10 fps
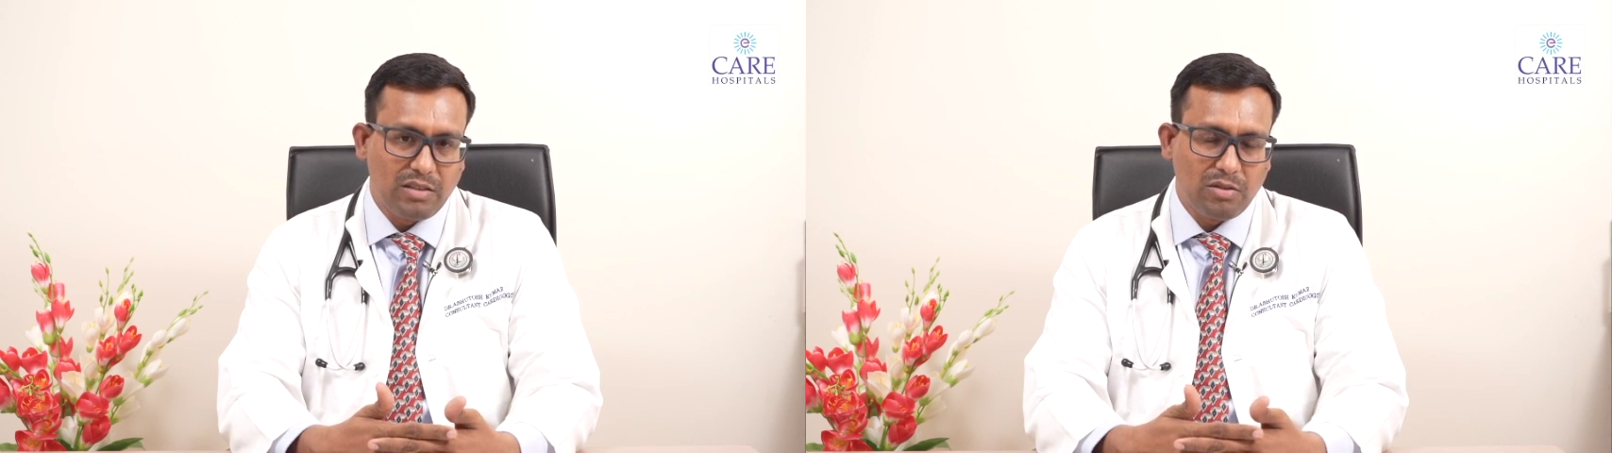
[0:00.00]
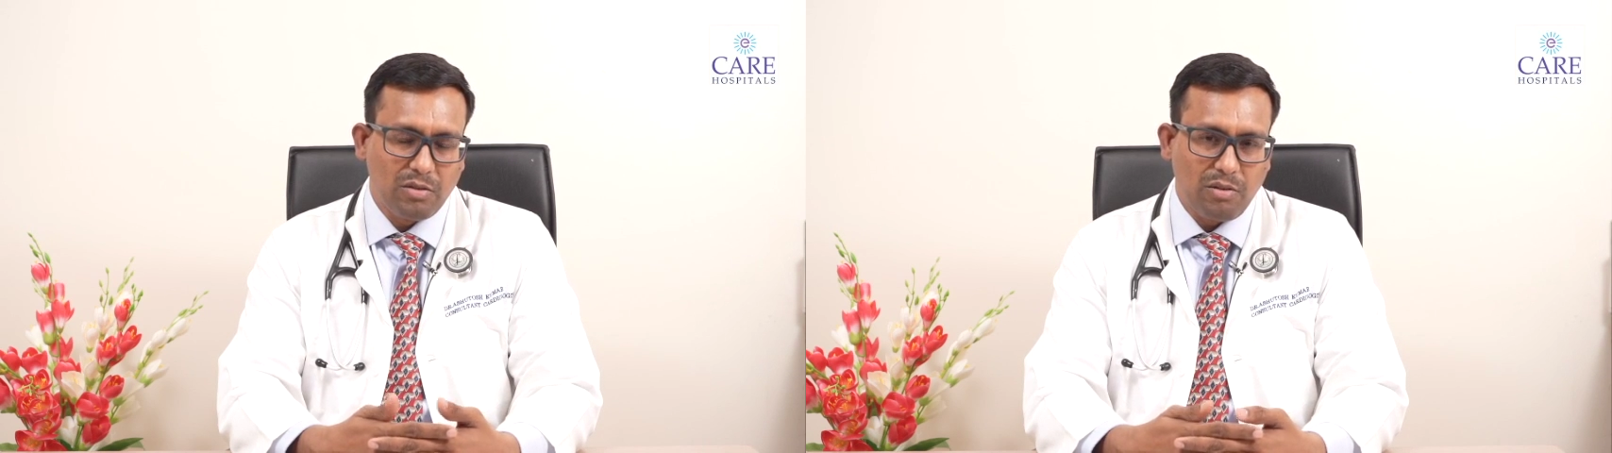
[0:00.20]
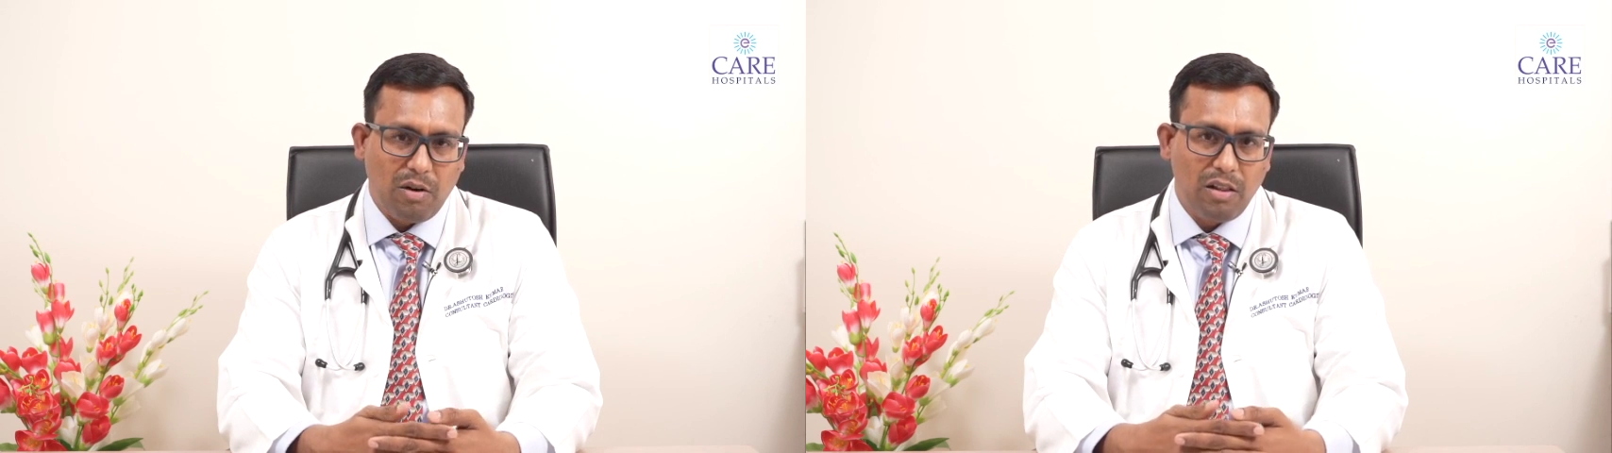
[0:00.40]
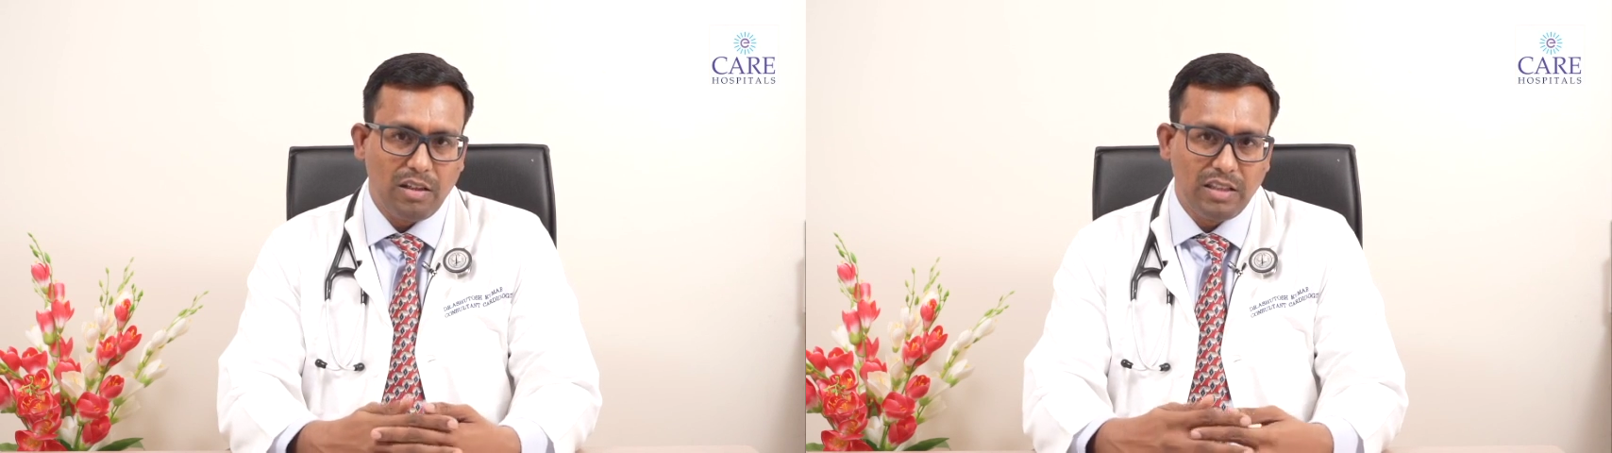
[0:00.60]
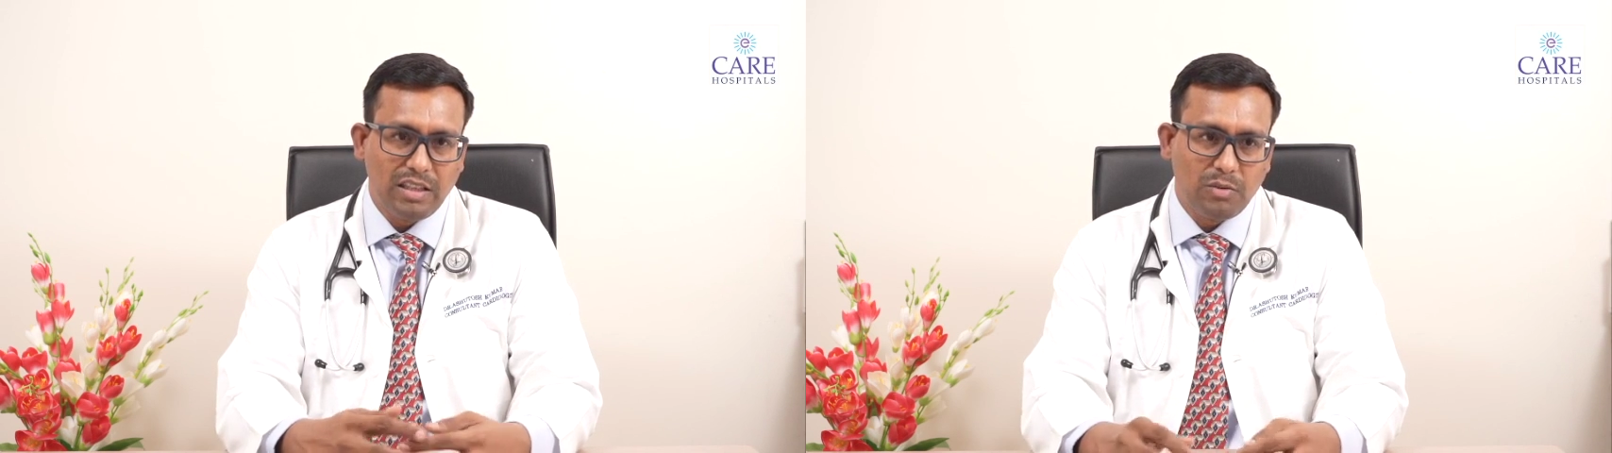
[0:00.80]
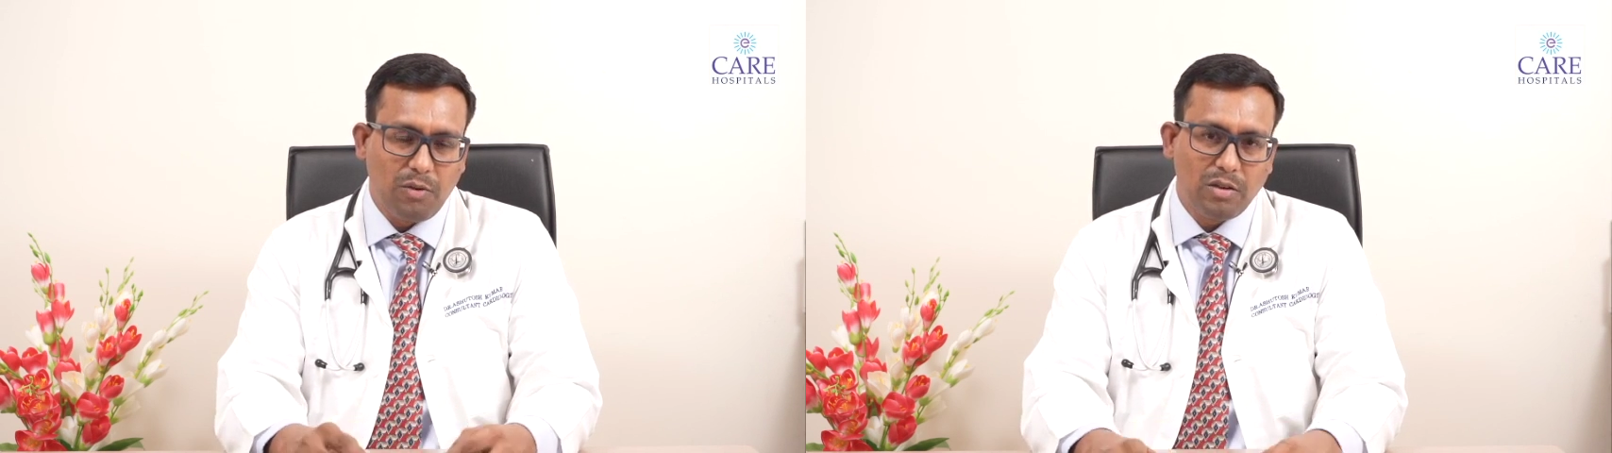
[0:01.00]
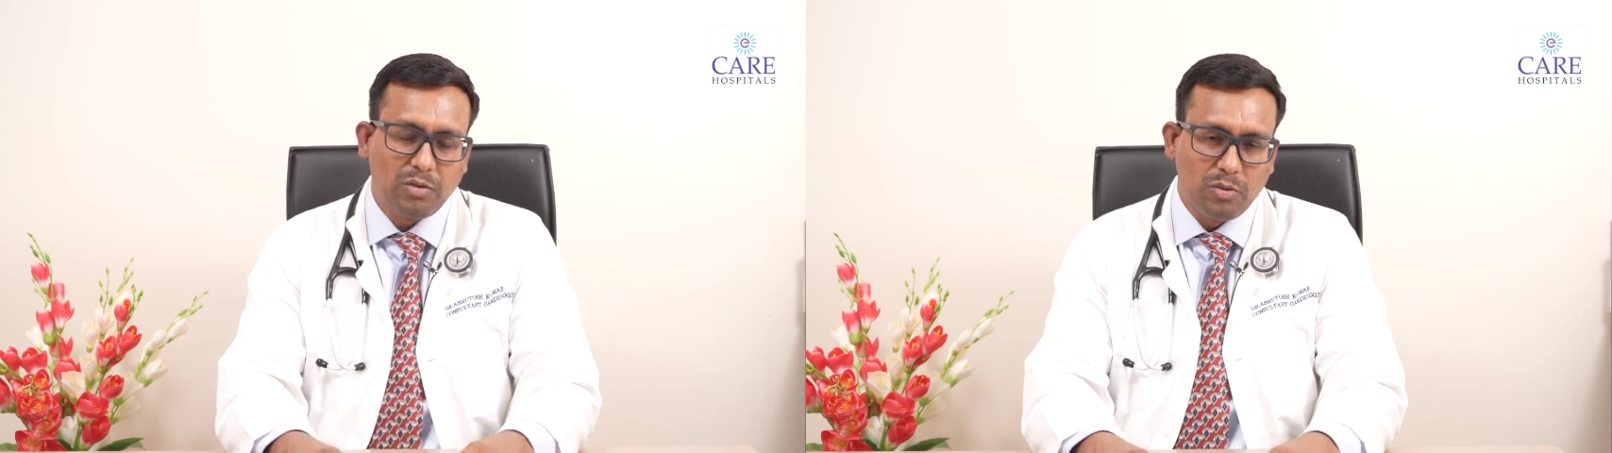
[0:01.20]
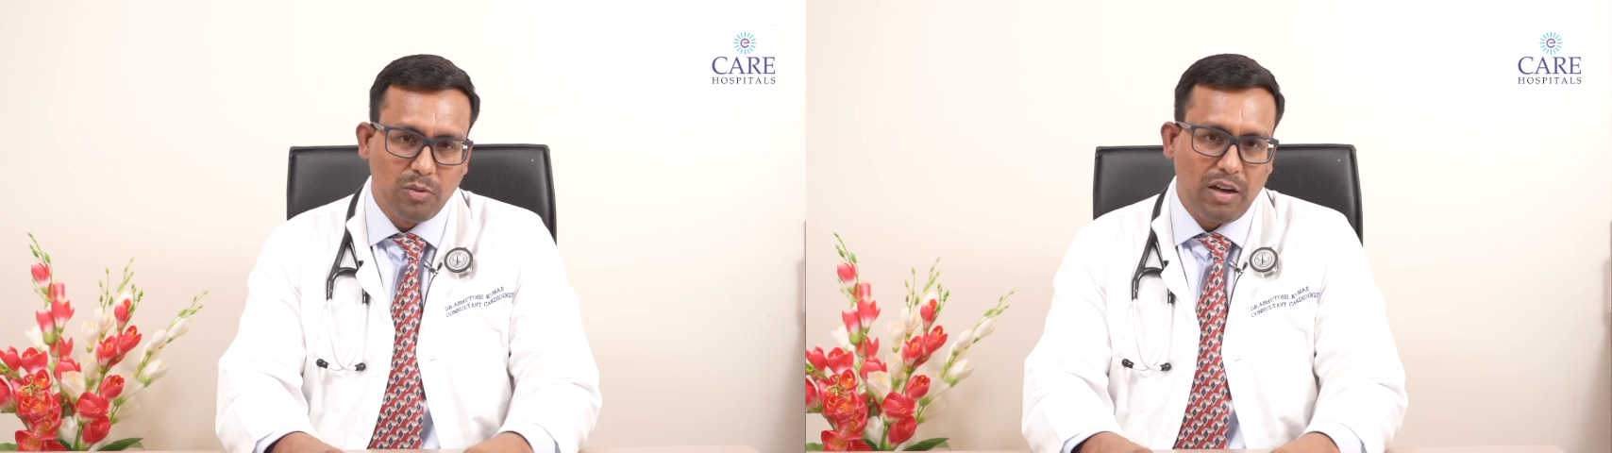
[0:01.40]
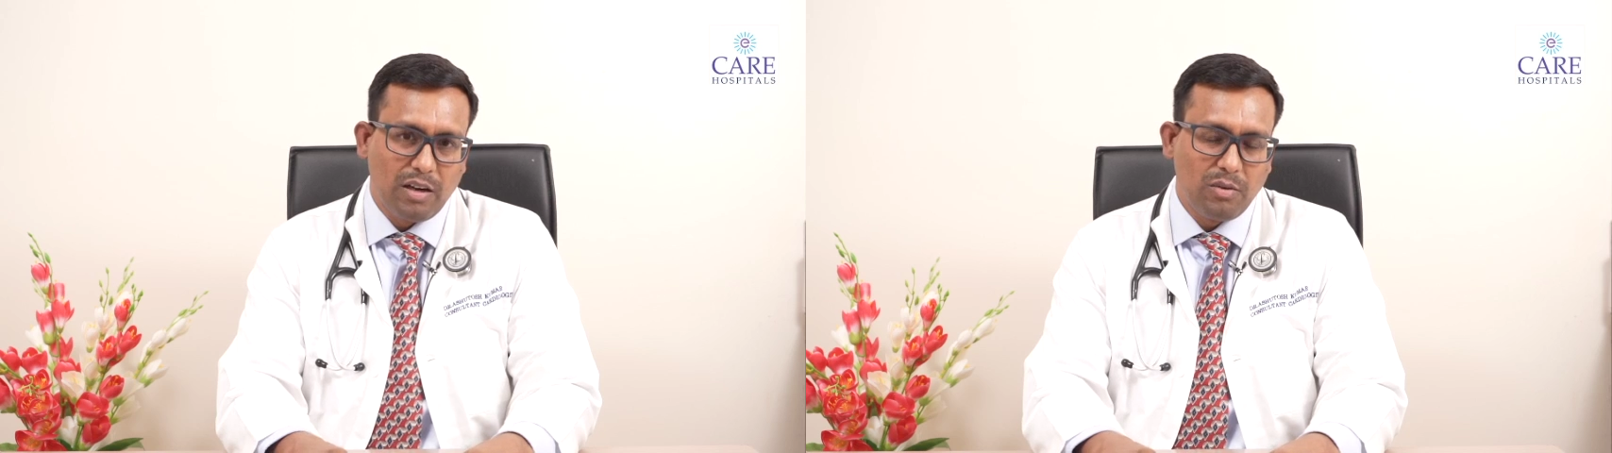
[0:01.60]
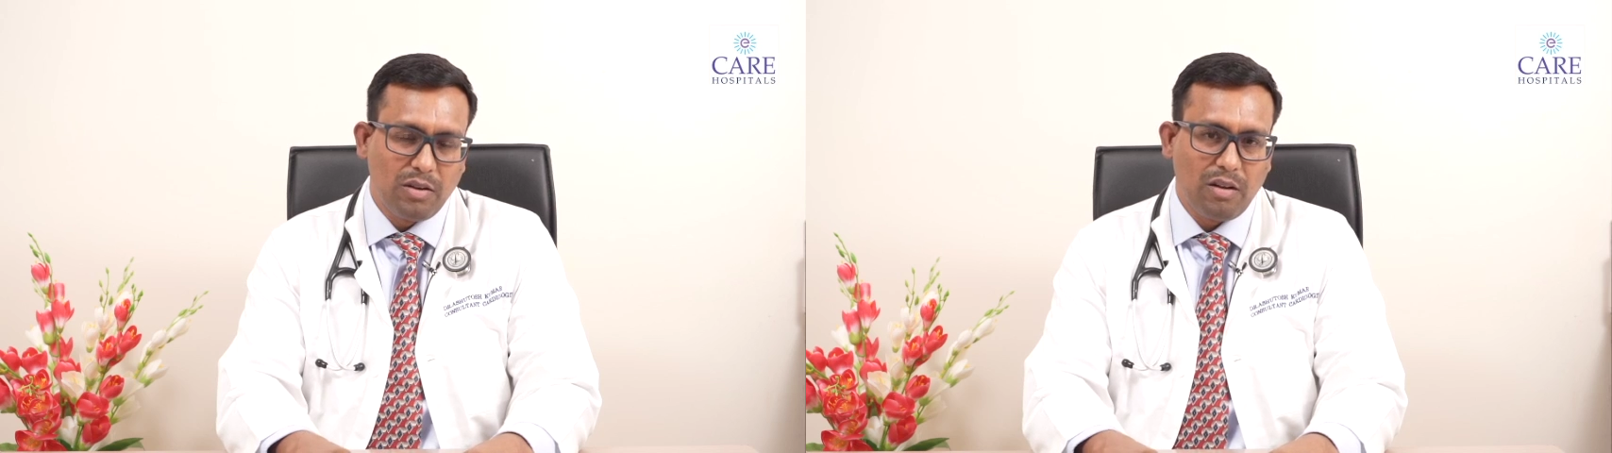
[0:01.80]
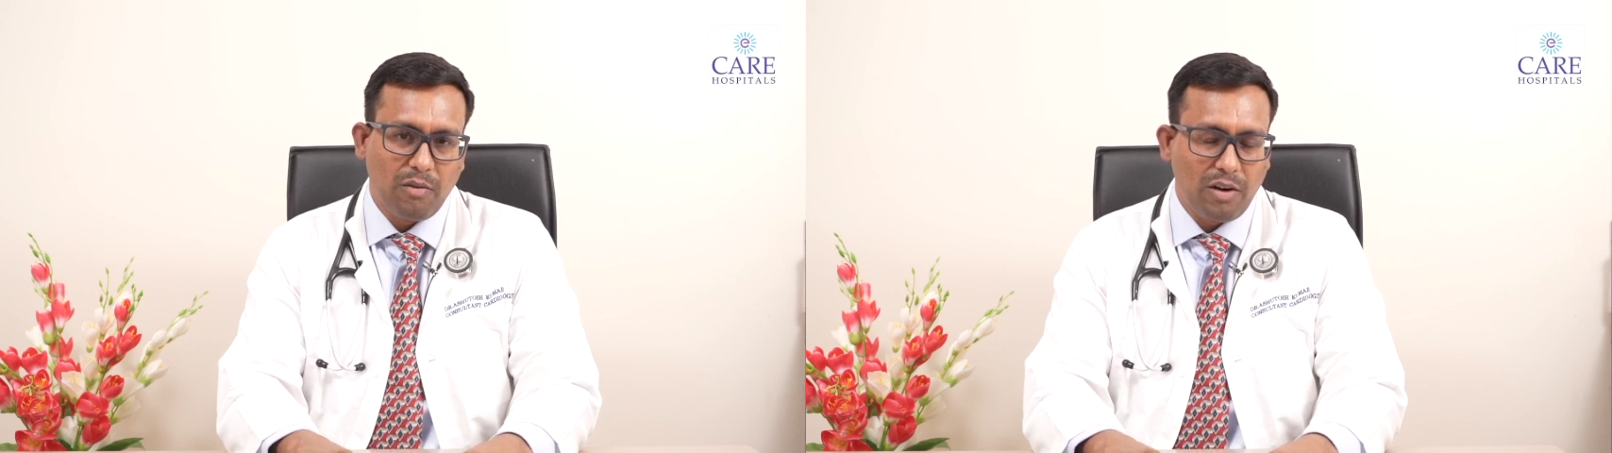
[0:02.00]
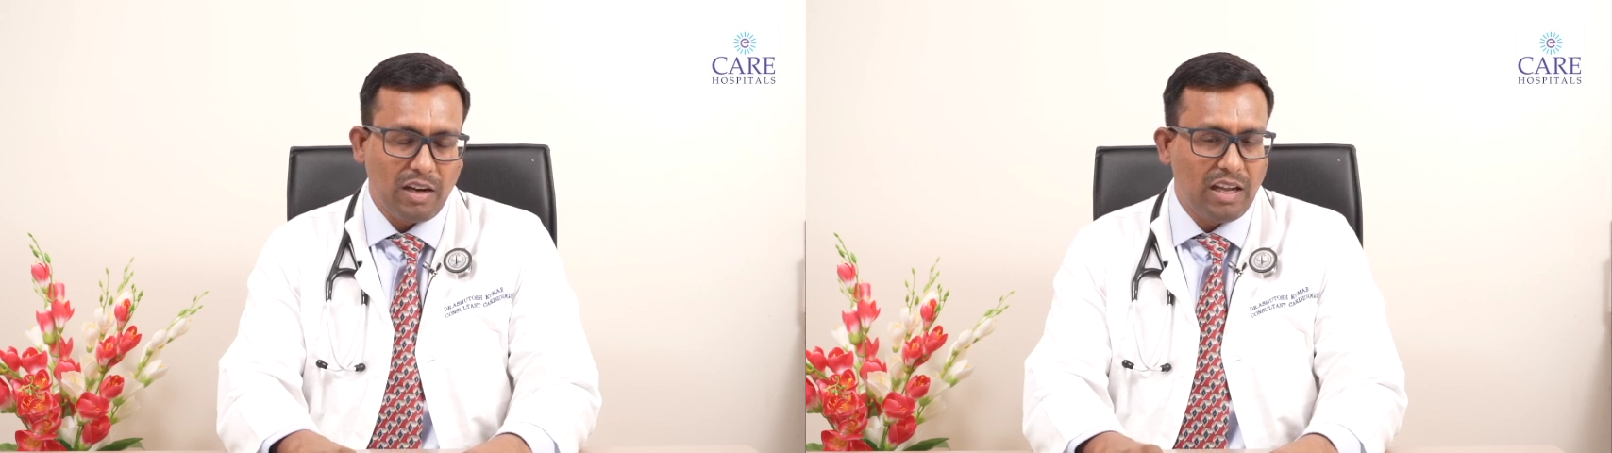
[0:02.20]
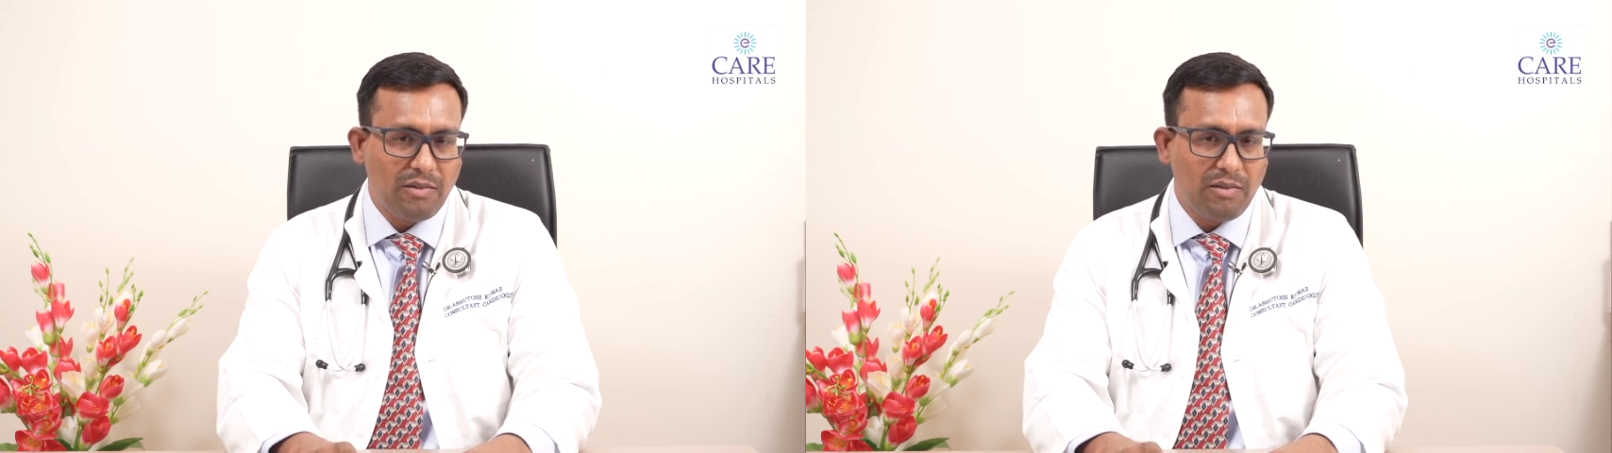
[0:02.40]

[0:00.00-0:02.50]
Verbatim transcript: So all the things what you are doing or what I